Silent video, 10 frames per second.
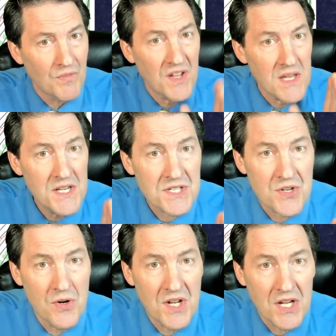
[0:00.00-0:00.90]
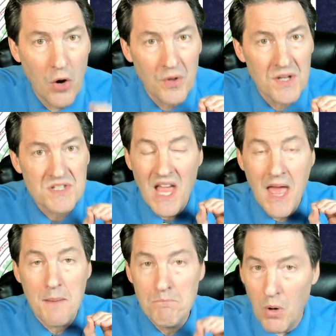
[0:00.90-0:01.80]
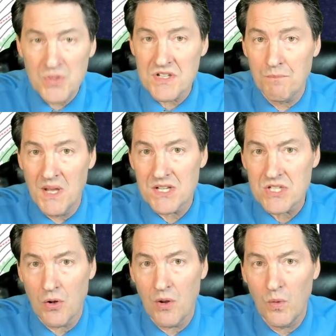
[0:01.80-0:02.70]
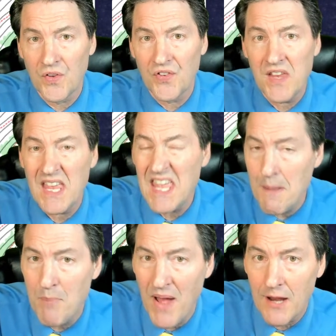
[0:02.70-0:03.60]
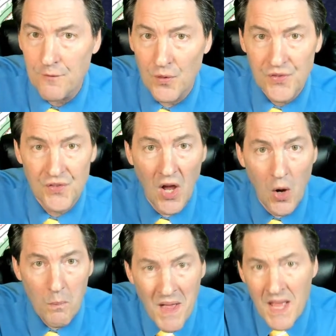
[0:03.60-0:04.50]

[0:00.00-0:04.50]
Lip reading: The eastern Dakotas and most of Minnesota will see impactful snow.